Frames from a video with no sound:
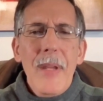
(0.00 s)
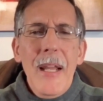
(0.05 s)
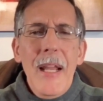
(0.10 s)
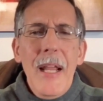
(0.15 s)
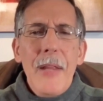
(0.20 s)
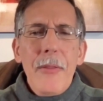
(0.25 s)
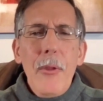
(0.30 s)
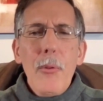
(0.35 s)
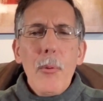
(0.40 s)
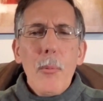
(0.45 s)

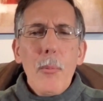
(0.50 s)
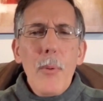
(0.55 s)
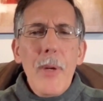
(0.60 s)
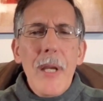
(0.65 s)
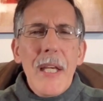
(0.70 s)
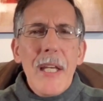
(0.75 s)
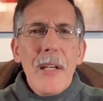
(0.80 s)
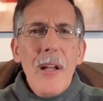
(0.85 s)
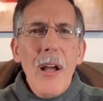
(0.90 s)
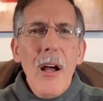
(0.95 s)
and through the
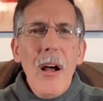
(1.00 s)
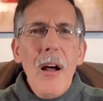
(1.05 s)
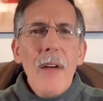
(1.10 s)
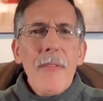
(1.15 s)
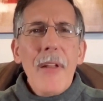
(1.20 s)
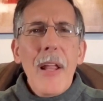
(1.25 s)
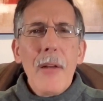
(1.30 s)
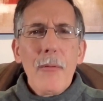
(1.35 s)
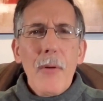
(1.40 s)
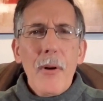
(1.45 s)
reading of
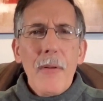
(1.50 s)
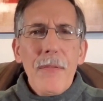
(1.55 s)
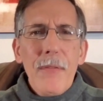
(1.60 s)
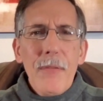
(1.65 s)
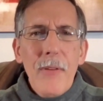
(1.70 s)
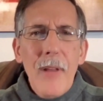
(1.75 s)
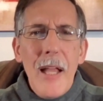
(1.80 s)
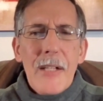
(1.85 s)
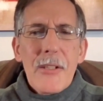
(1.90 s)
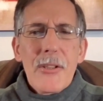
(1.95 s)
and
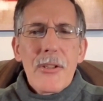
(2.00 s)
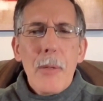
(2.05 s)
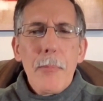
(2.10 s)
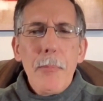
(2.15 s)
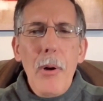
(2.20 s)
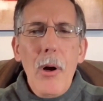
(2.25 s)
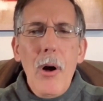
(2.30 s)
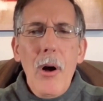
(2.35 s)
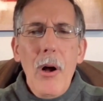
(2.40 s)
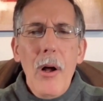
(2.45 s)
reflection
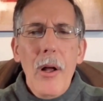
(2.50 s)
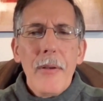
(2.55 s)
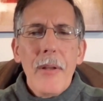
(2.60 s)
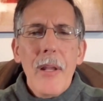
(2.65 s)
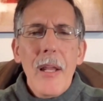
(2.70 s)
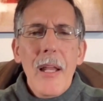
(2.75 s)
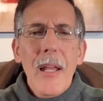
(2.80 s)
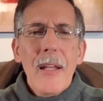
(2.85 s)
upon